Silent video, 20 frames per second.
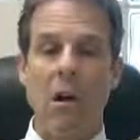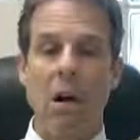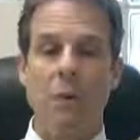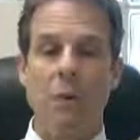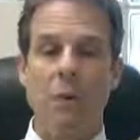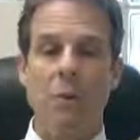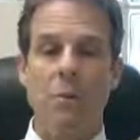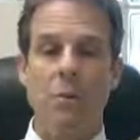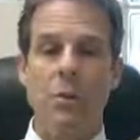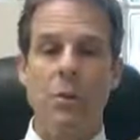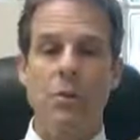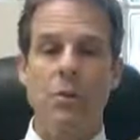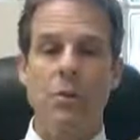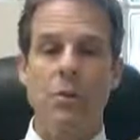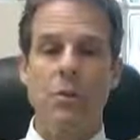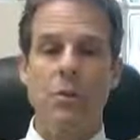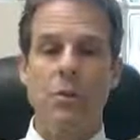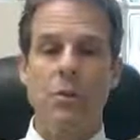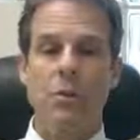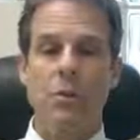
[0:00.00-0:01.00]
office, we
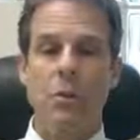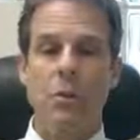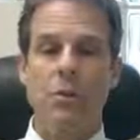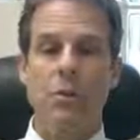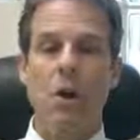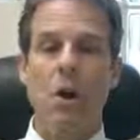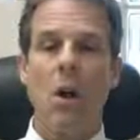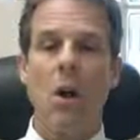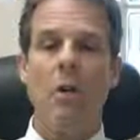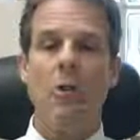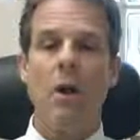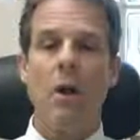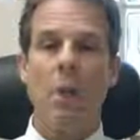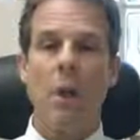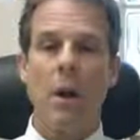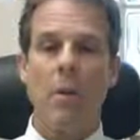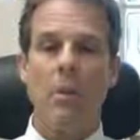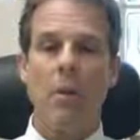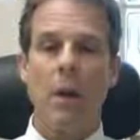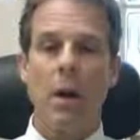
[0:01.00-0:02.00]
choose to source all of our
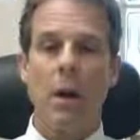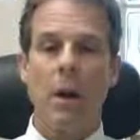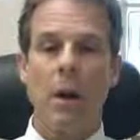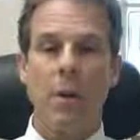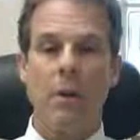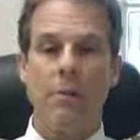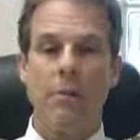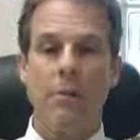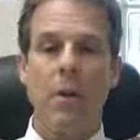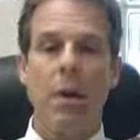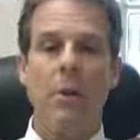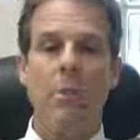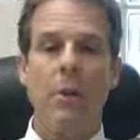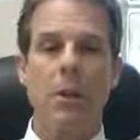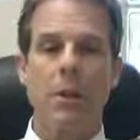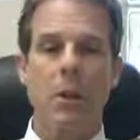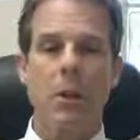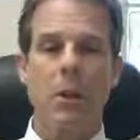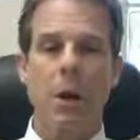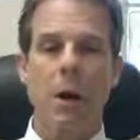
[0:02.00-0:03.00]
whey products from
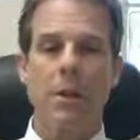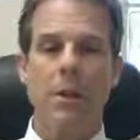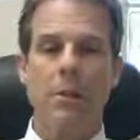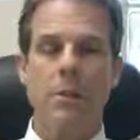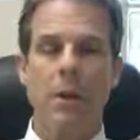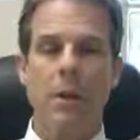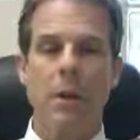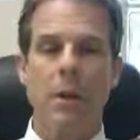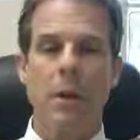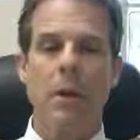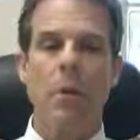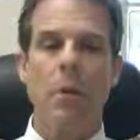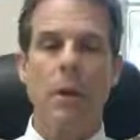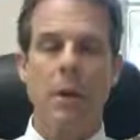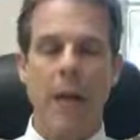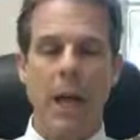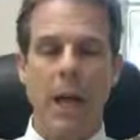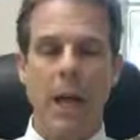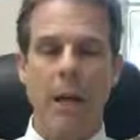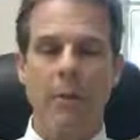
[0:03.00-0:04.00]
the U.S.,
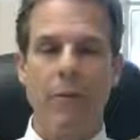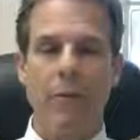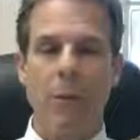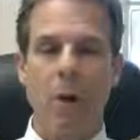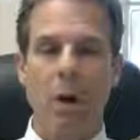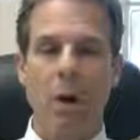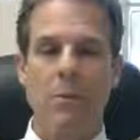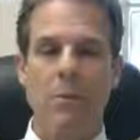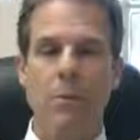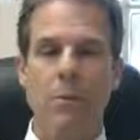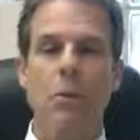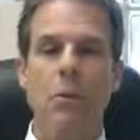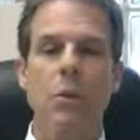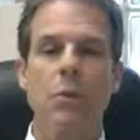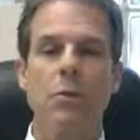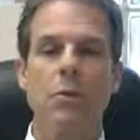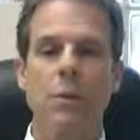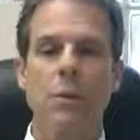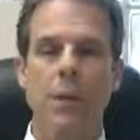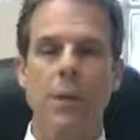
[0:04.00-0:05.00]
organic farms, or
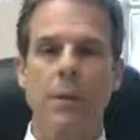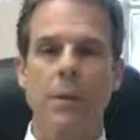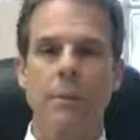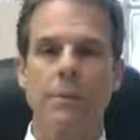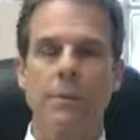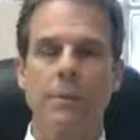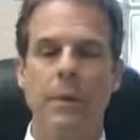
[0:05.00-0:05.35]
New Zealand.